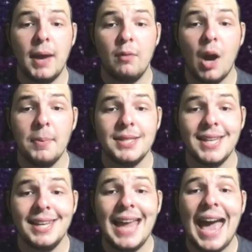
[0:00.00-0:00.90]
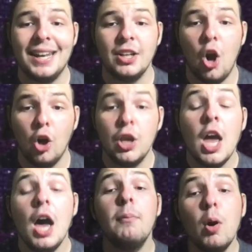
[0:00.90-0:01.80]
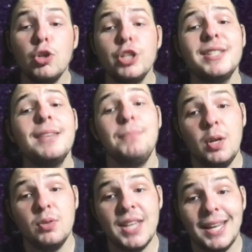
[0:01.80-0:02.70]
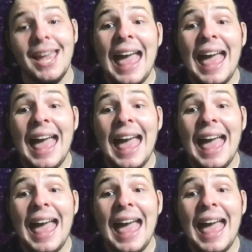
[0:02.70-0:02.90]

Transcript: Robinson Hatten called Emotions in Music,